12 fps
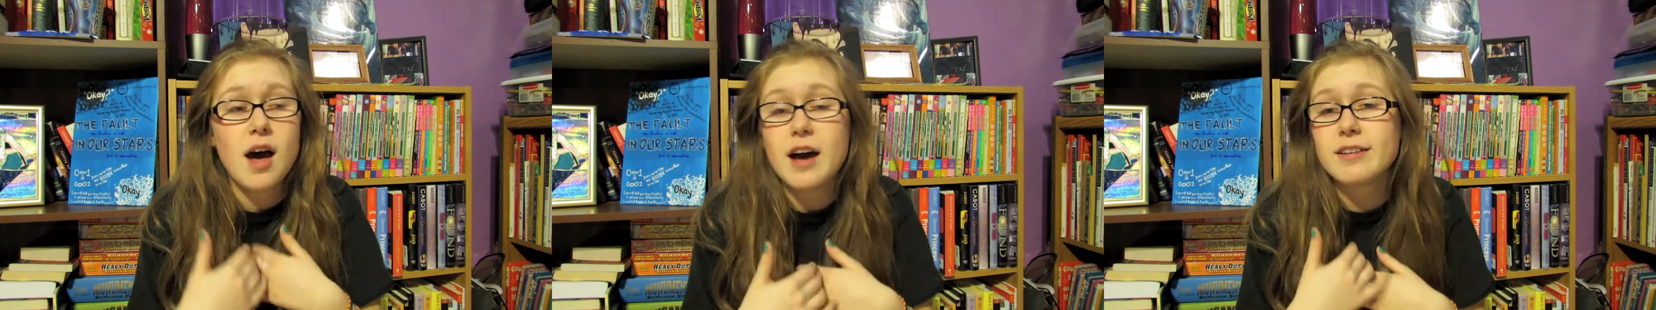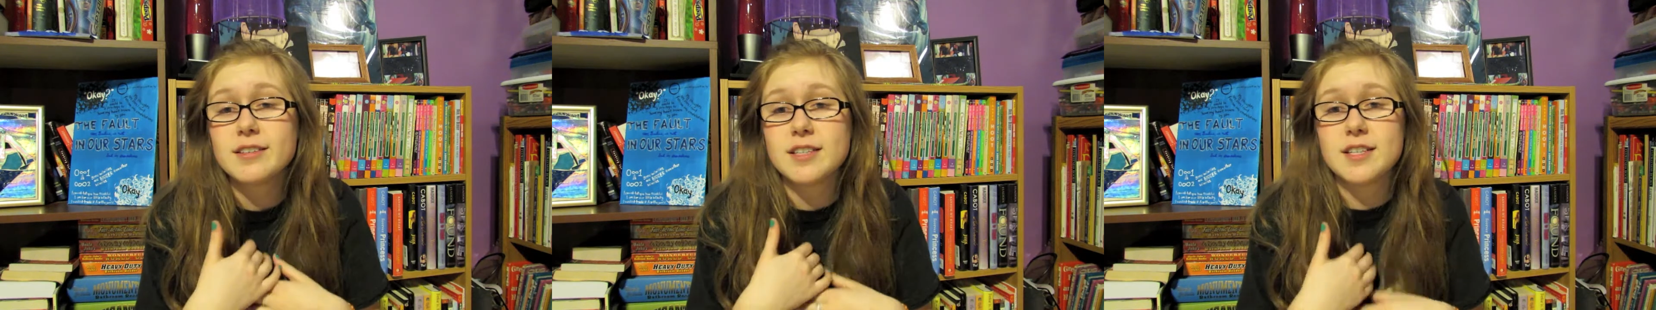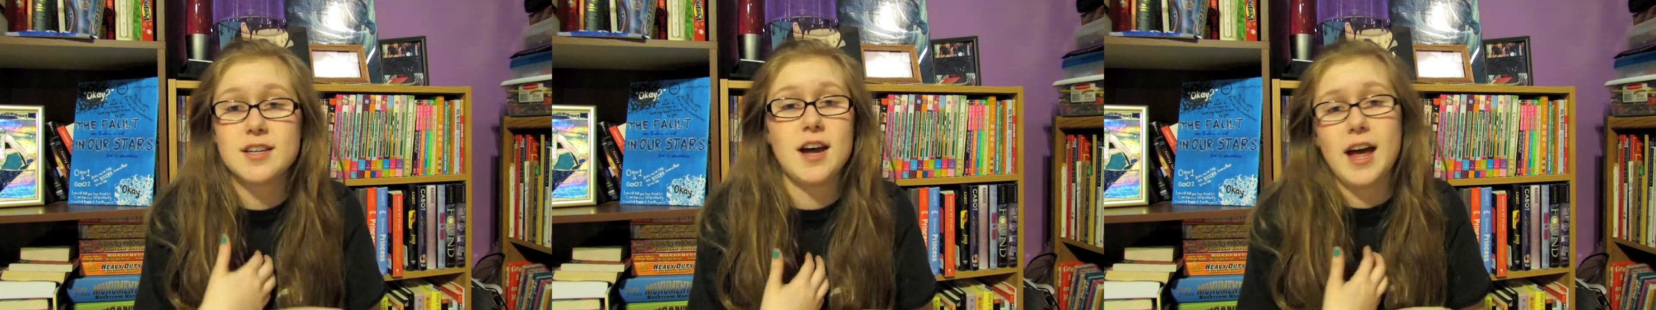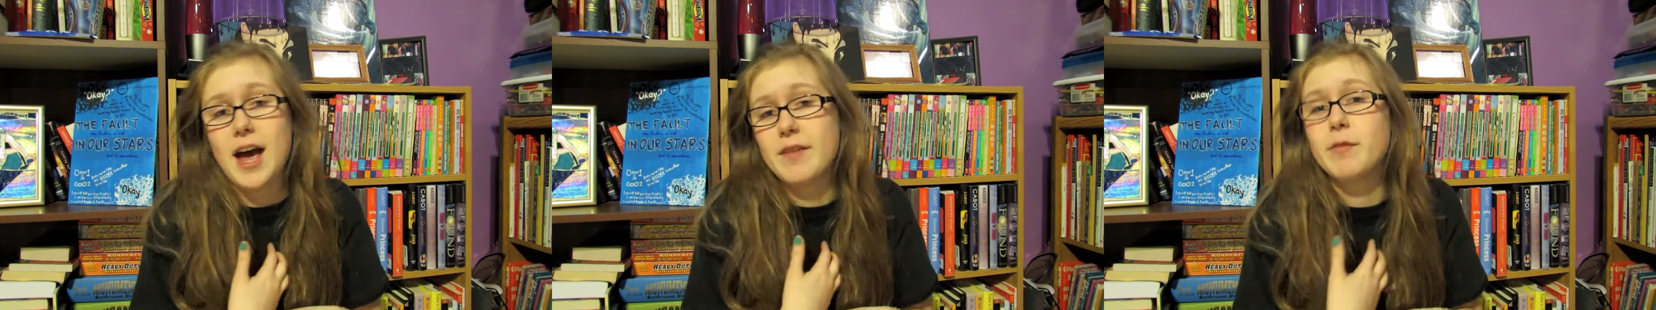honestly did
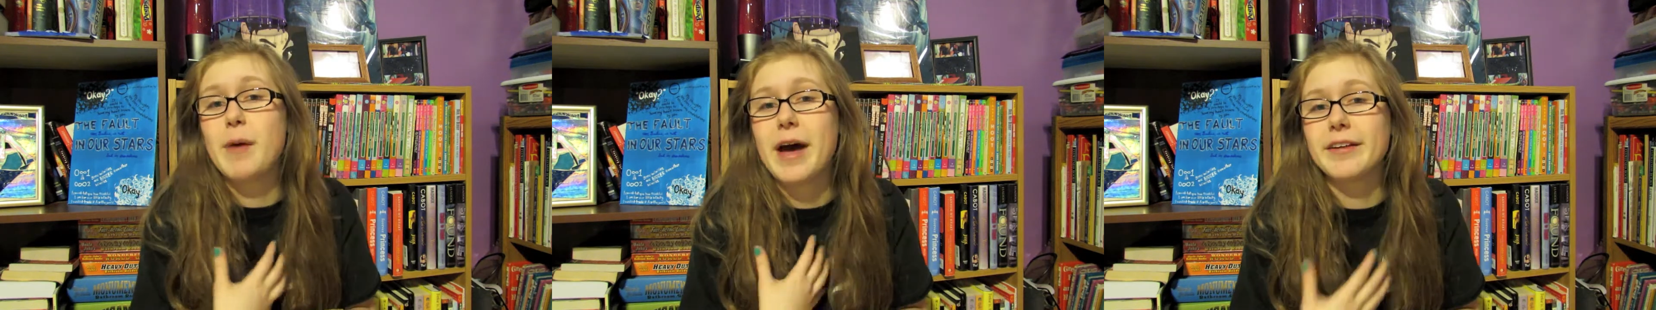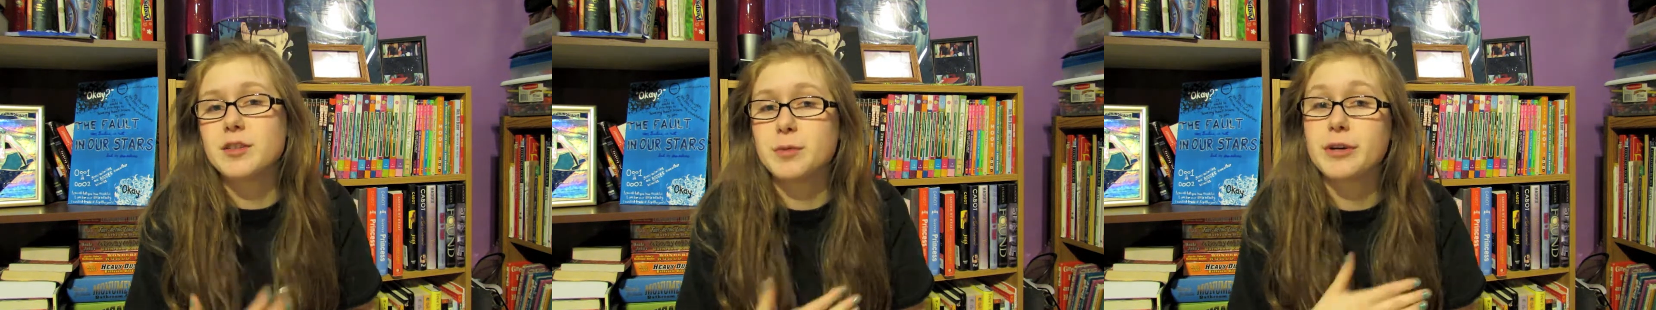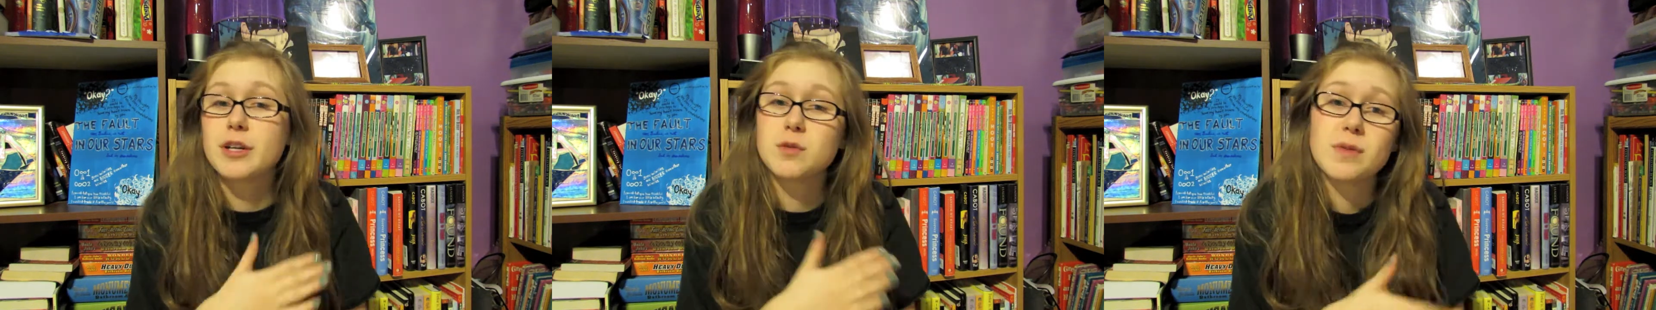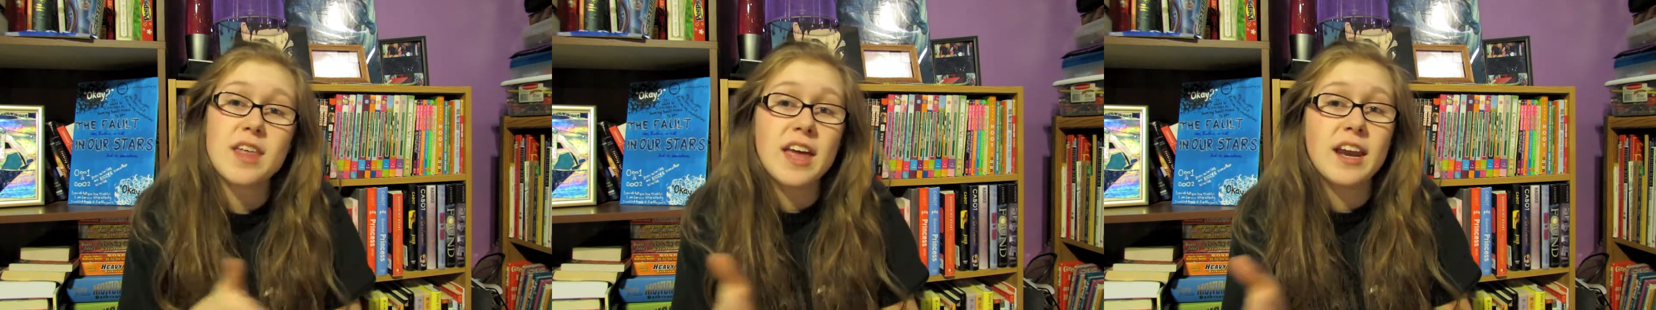not have a bad
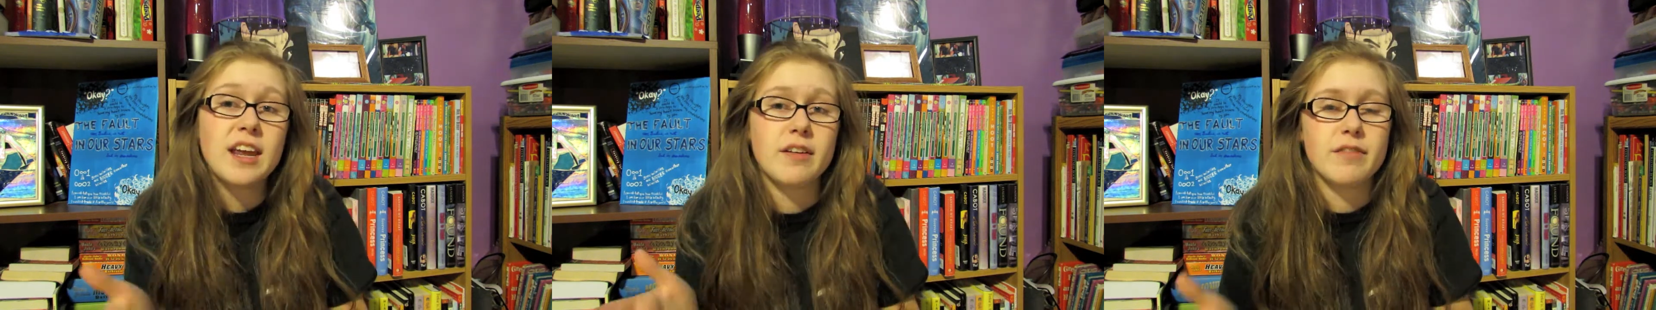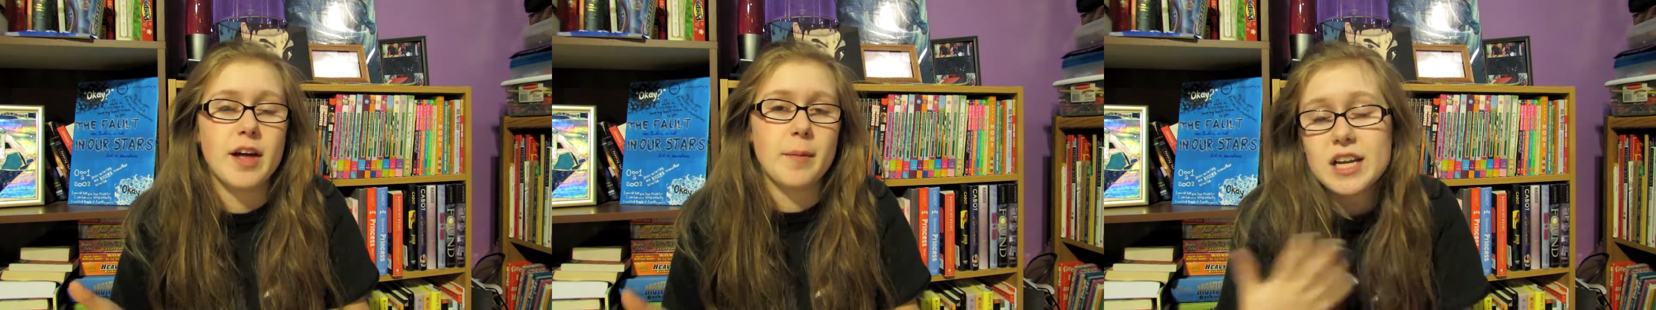experience with any of them.